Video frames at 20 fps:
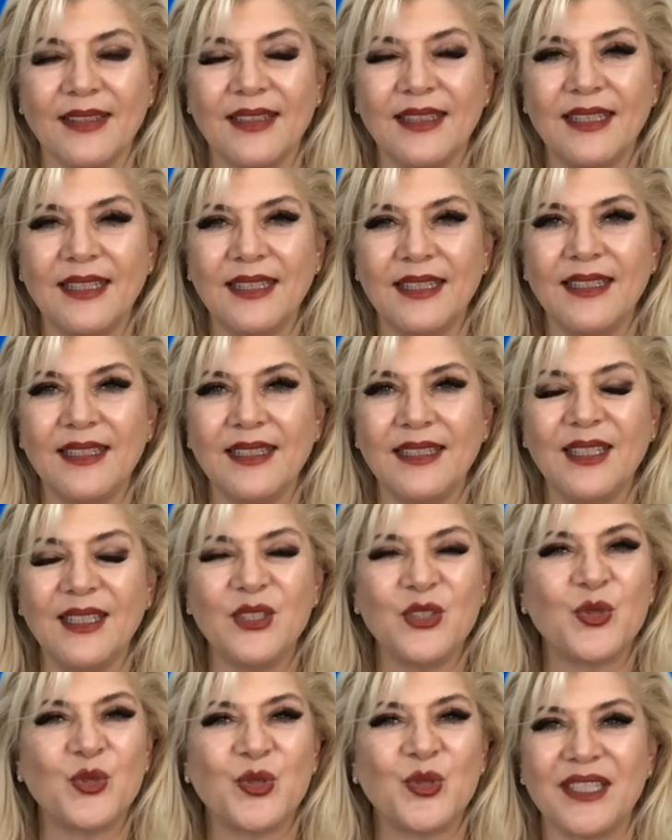the
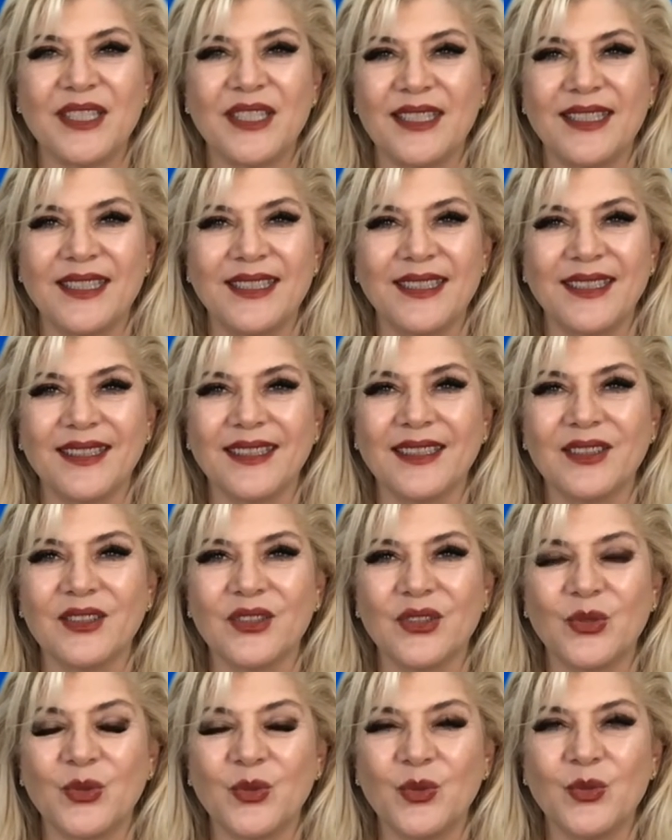interest
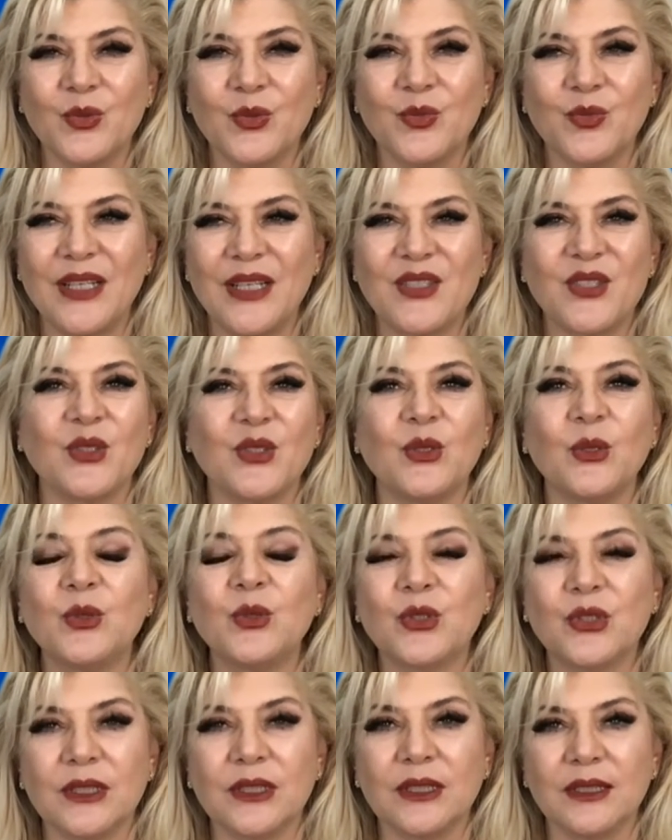to
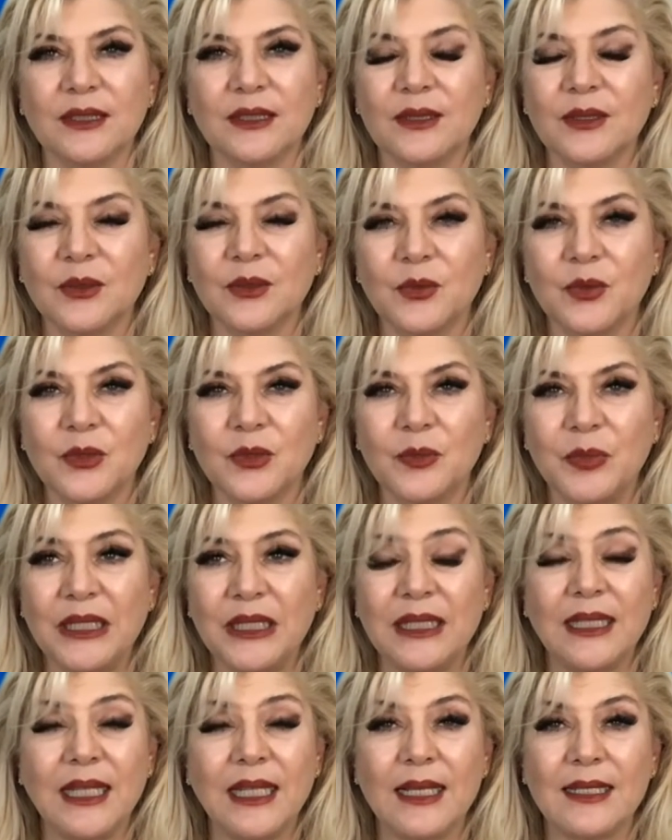resolution would
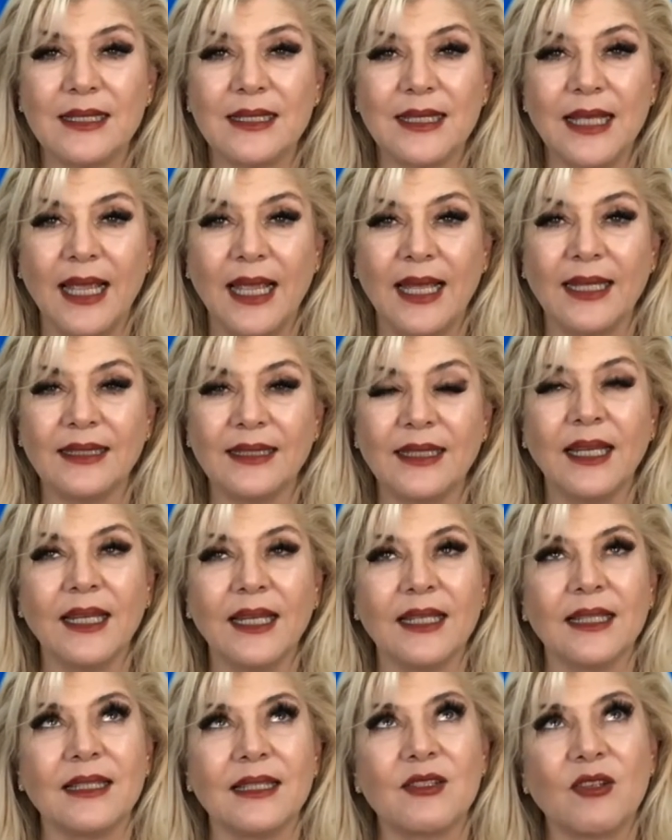be less, and
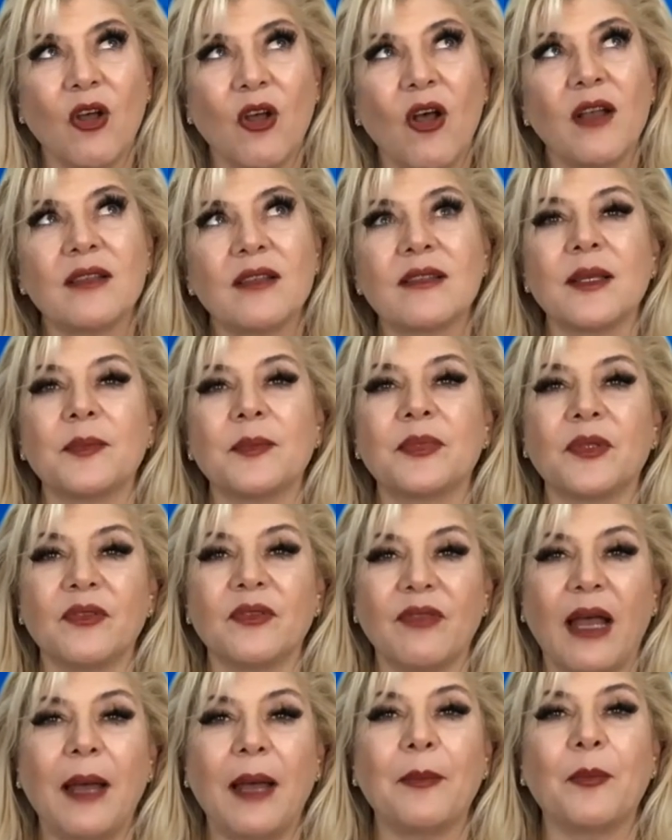this concept
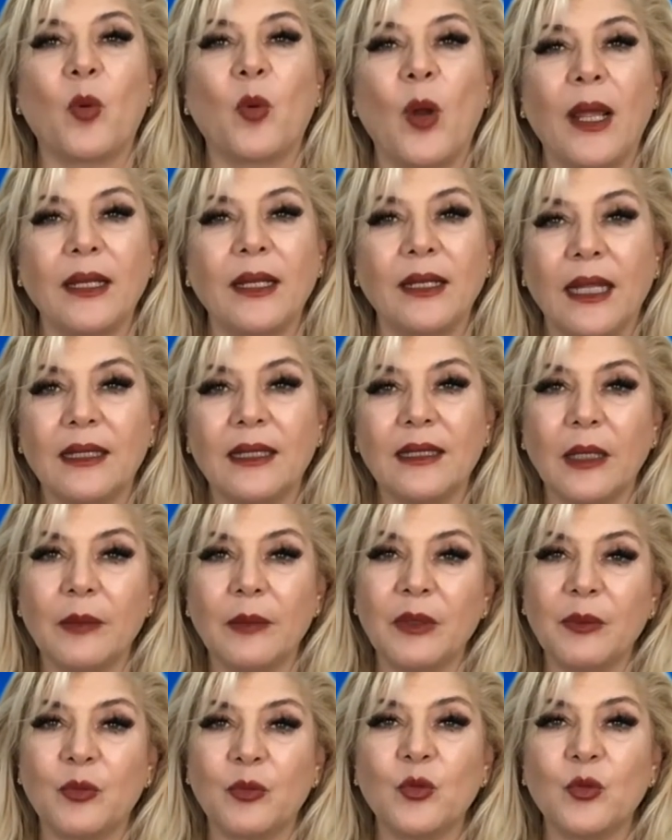of I'm right and let
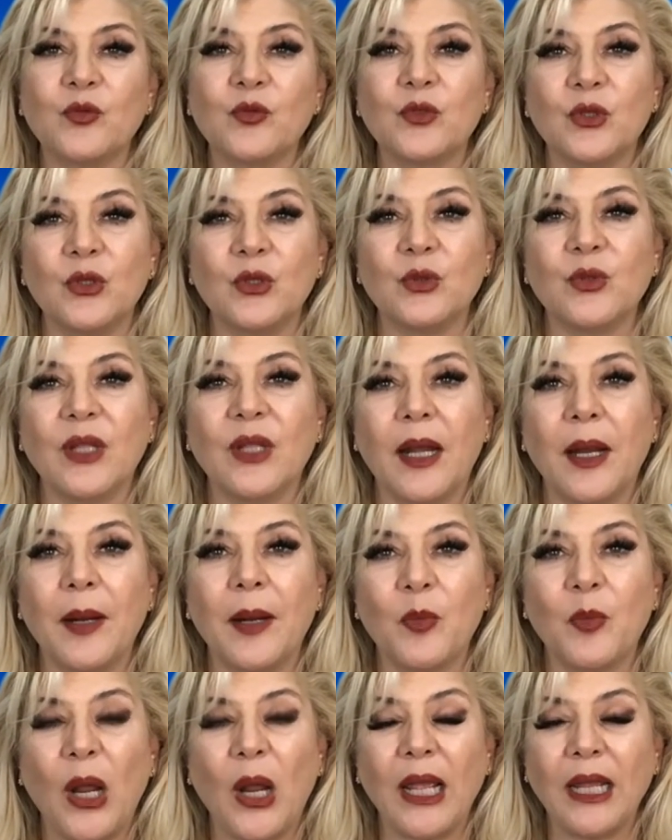me prove to you that
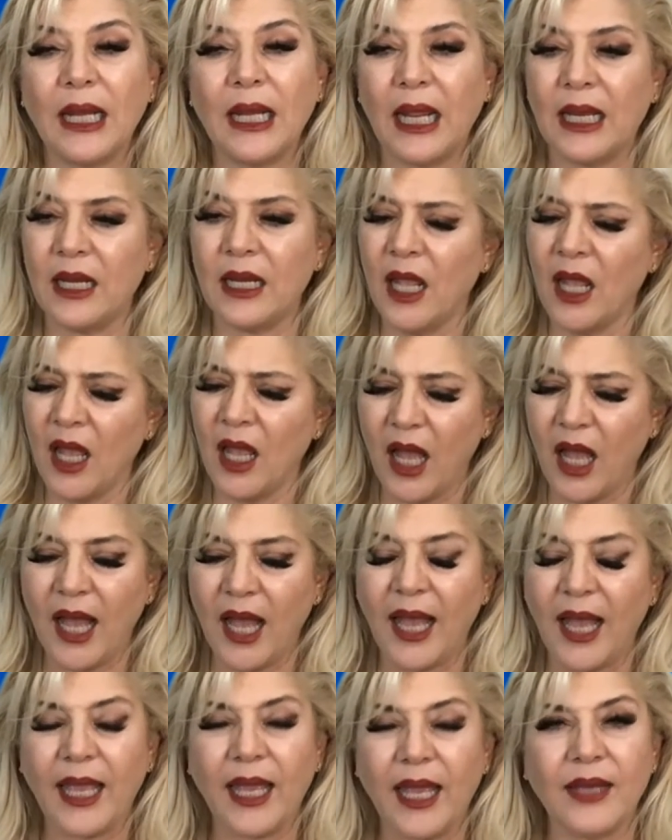I'm right and
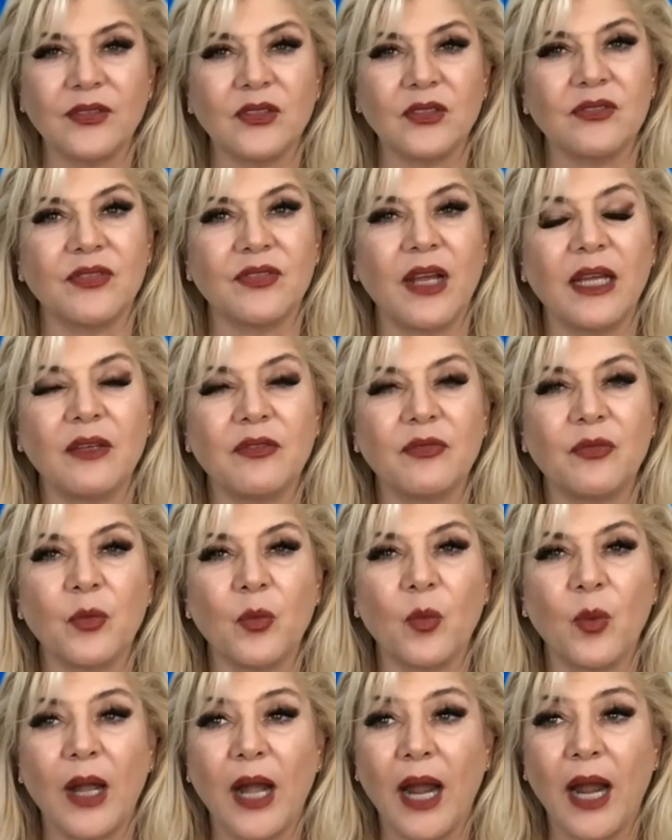I have to fight for
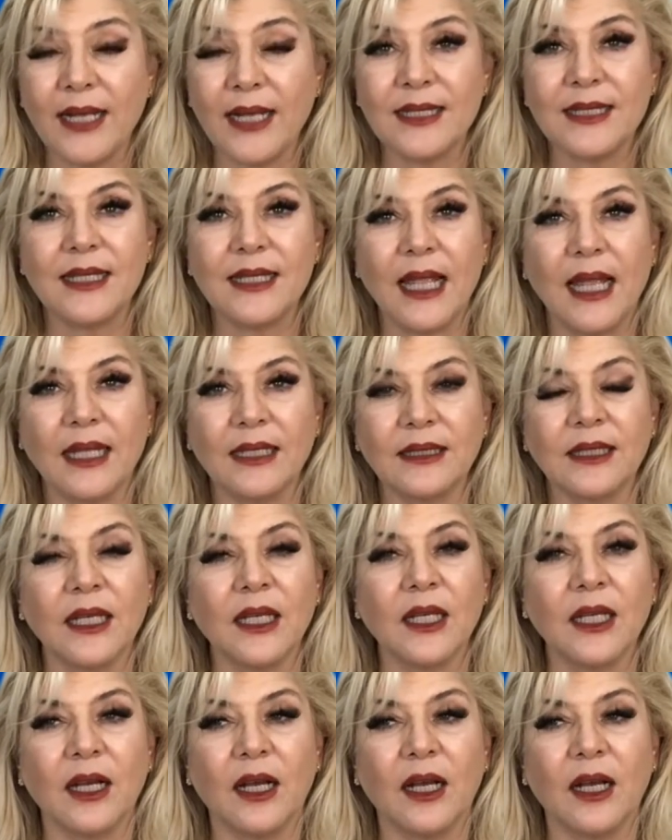where I stand